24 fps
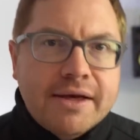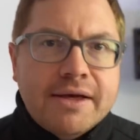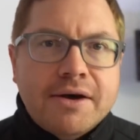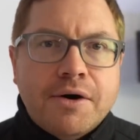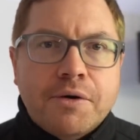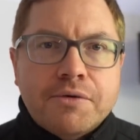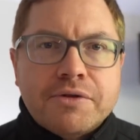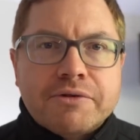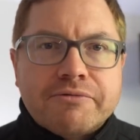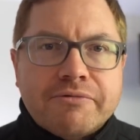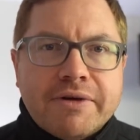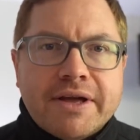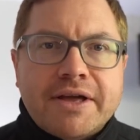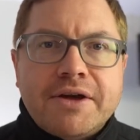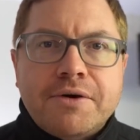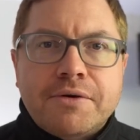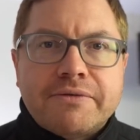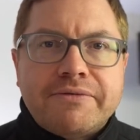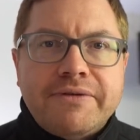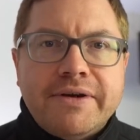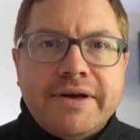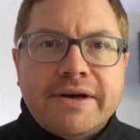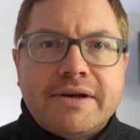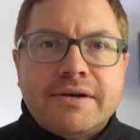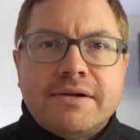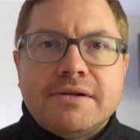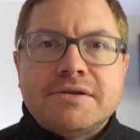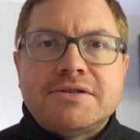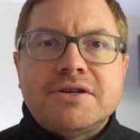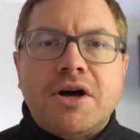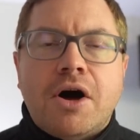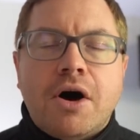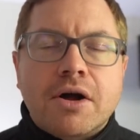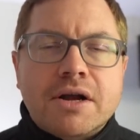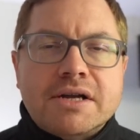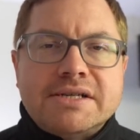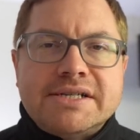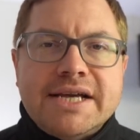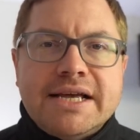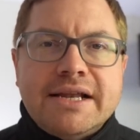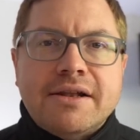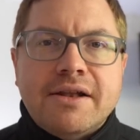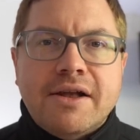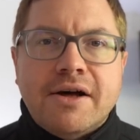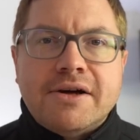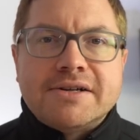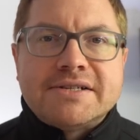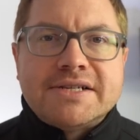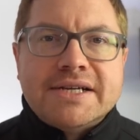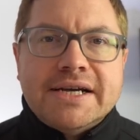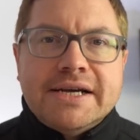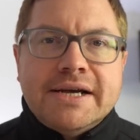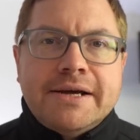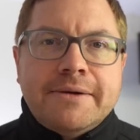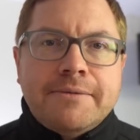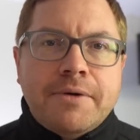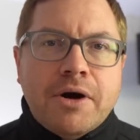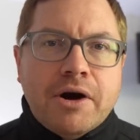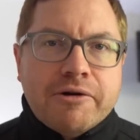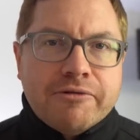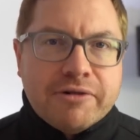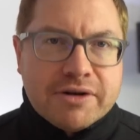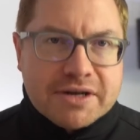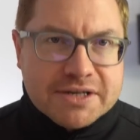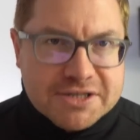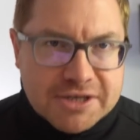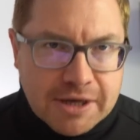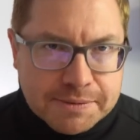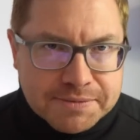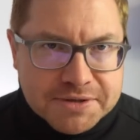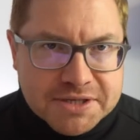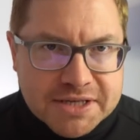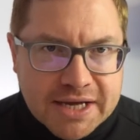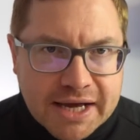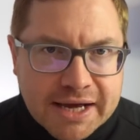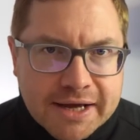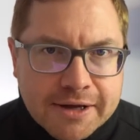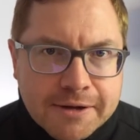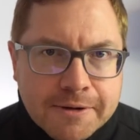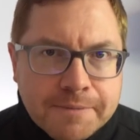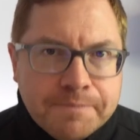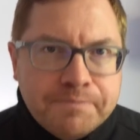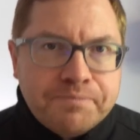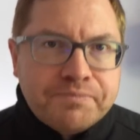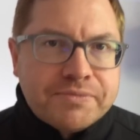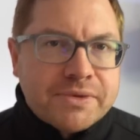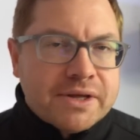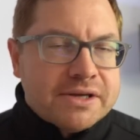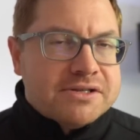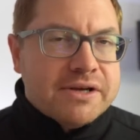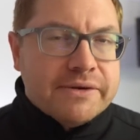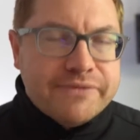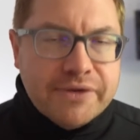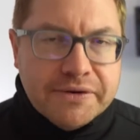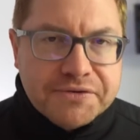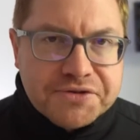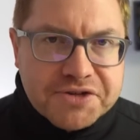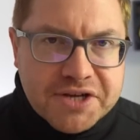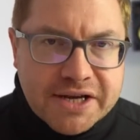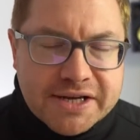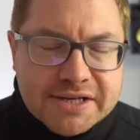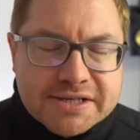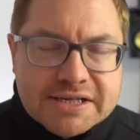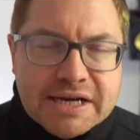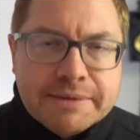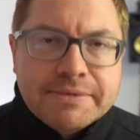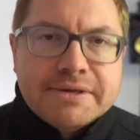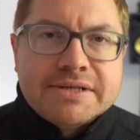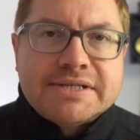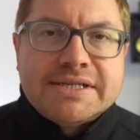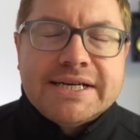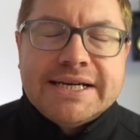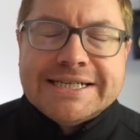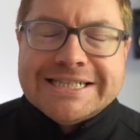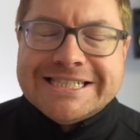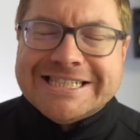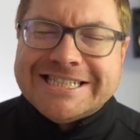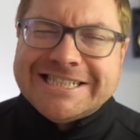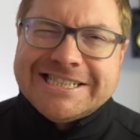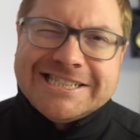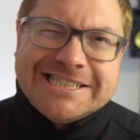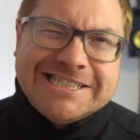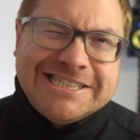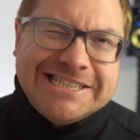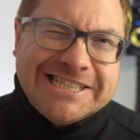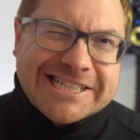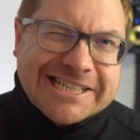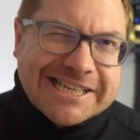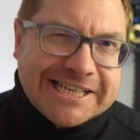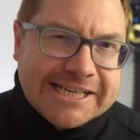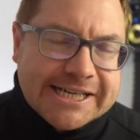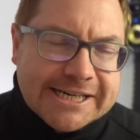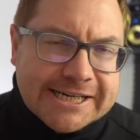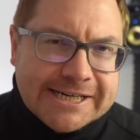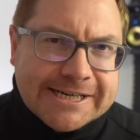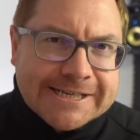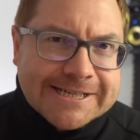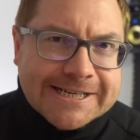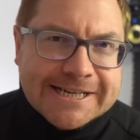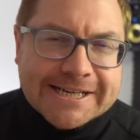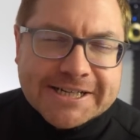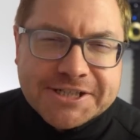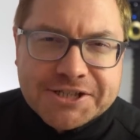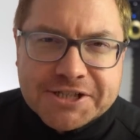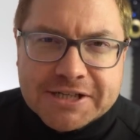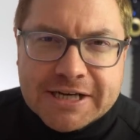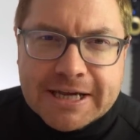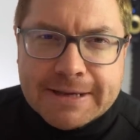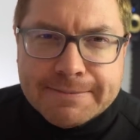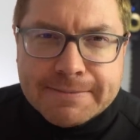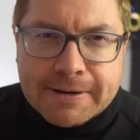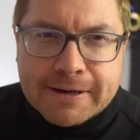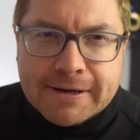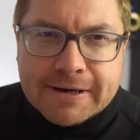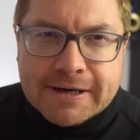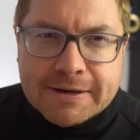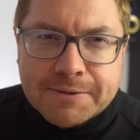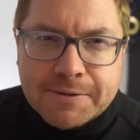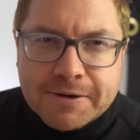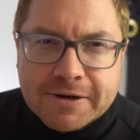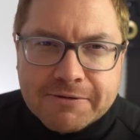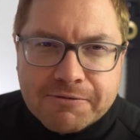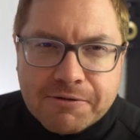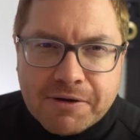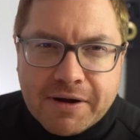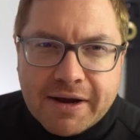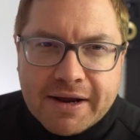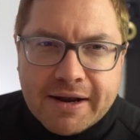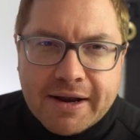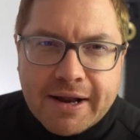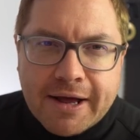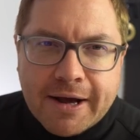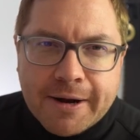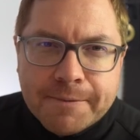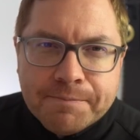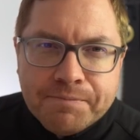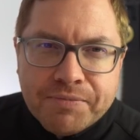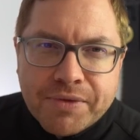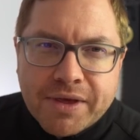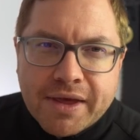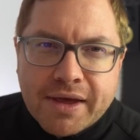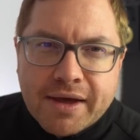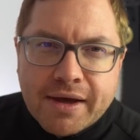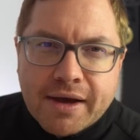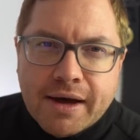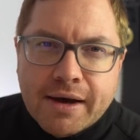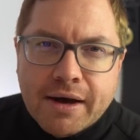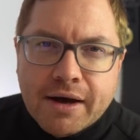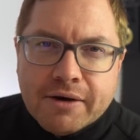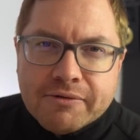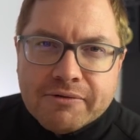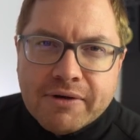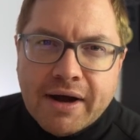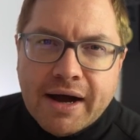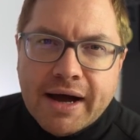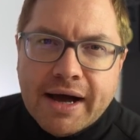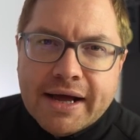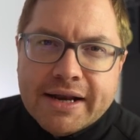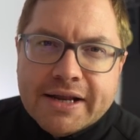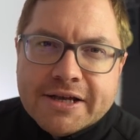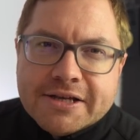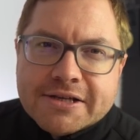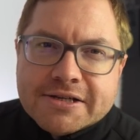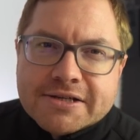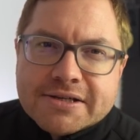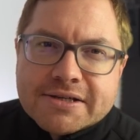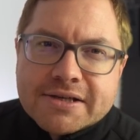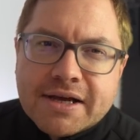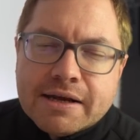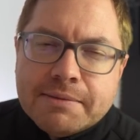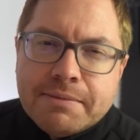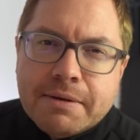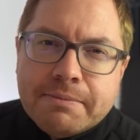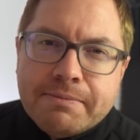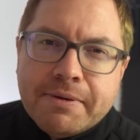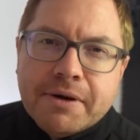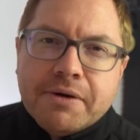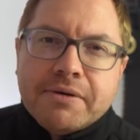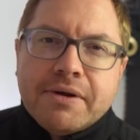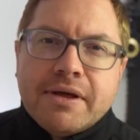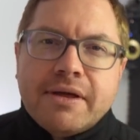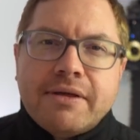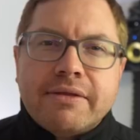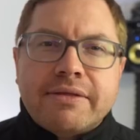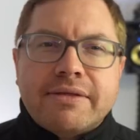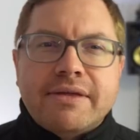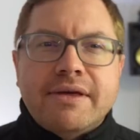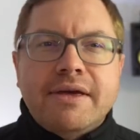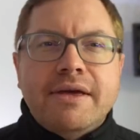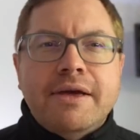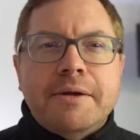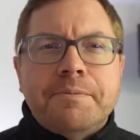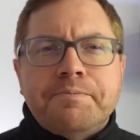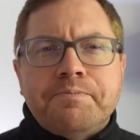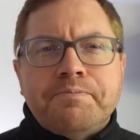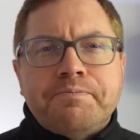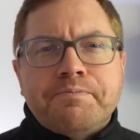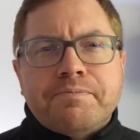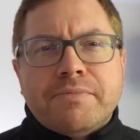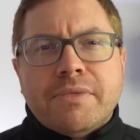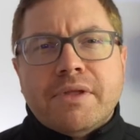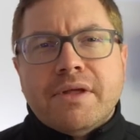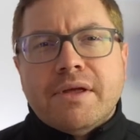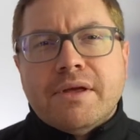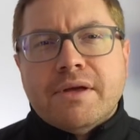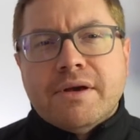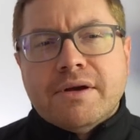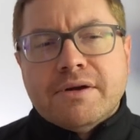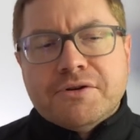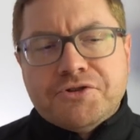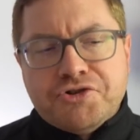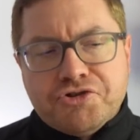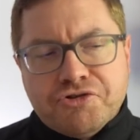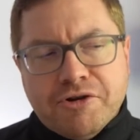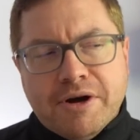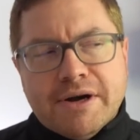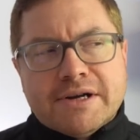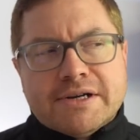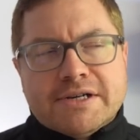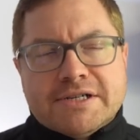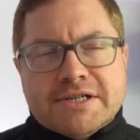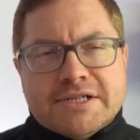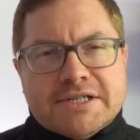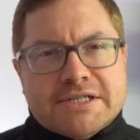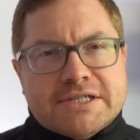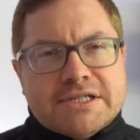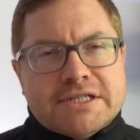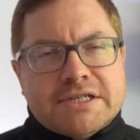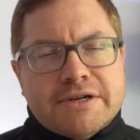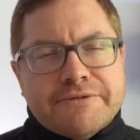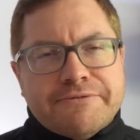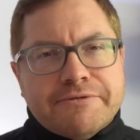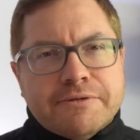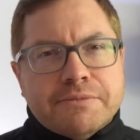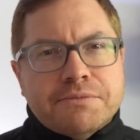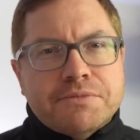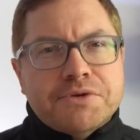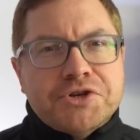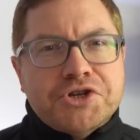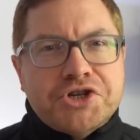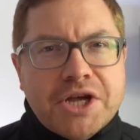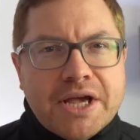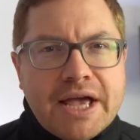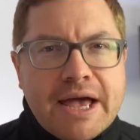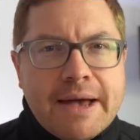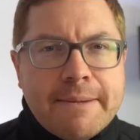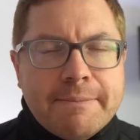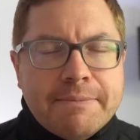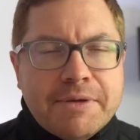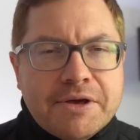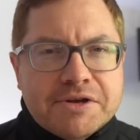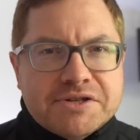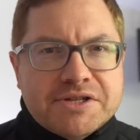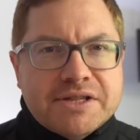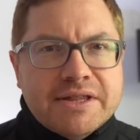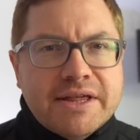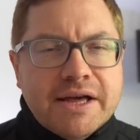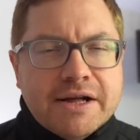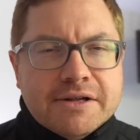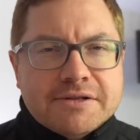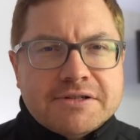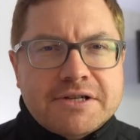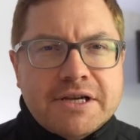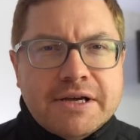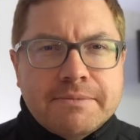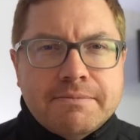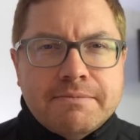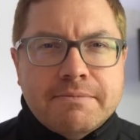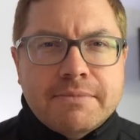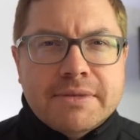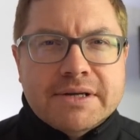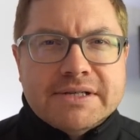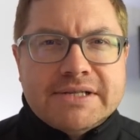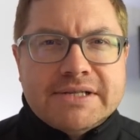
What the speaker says: All the recalled vehicles on a dealer lot are on a stop sale. So if you've seen some at dealers, you can't actually buy one right now. Orion is going to be building the trucks from GM using the Ultium